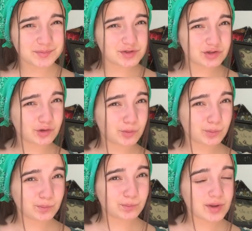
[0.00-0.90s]
So,
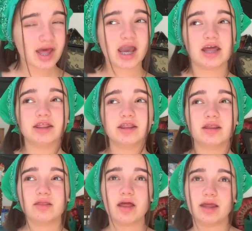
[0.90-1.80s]
and
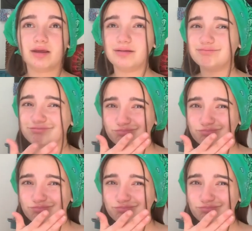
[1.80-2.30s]
like,